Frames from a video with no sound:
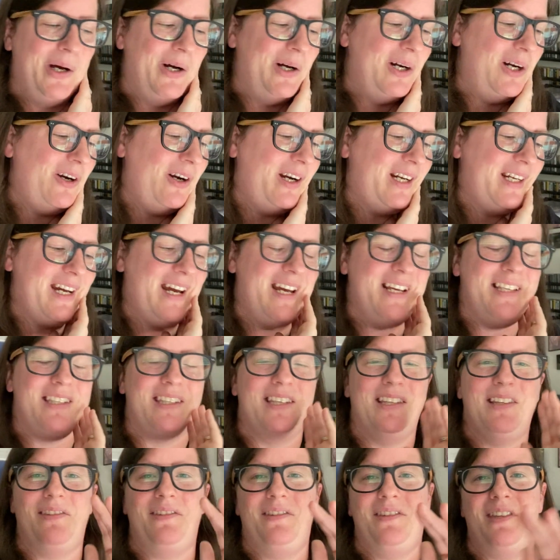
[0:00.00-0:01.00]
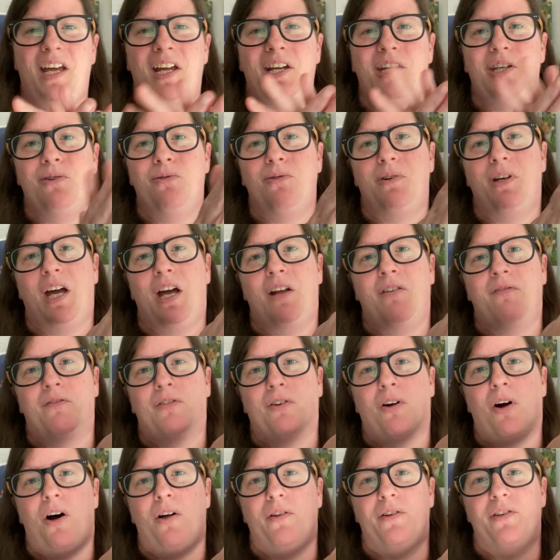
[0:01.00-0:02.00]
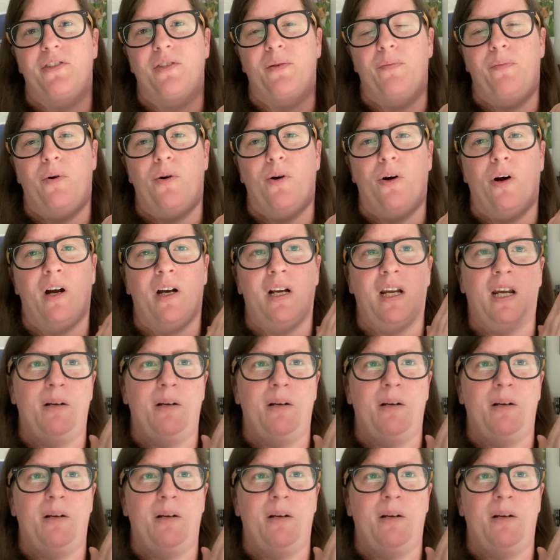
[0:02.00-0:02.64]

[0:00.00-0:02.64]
All right, guys, thank you again for all the support,